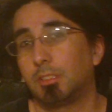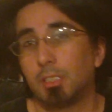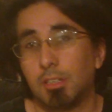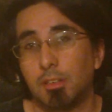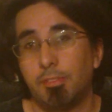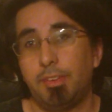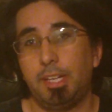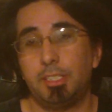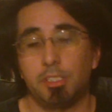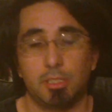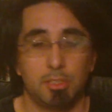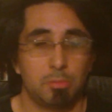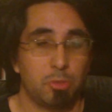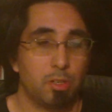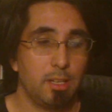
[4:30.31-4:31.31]
her
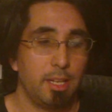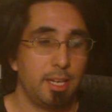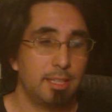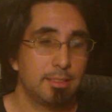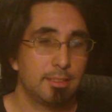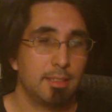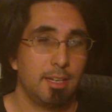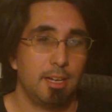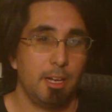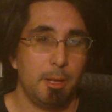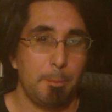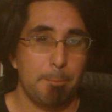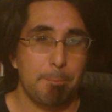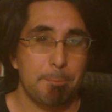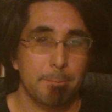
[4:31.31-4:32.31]
adventures, more or less.
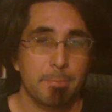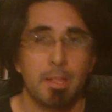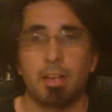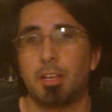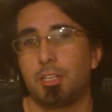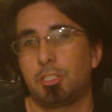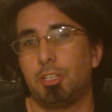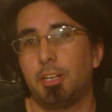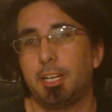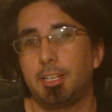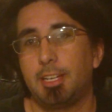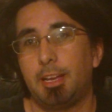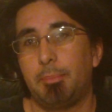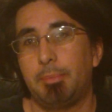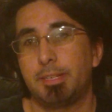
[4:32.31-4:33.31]
Johnny
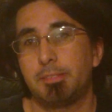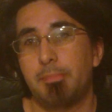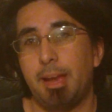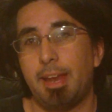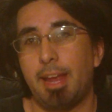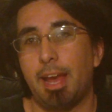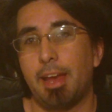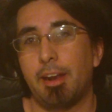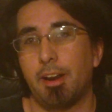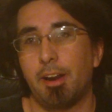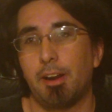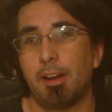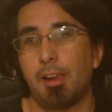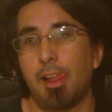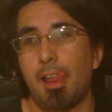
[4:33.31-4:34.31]
Depp as Mad
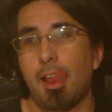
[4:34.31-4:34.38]
Hatter.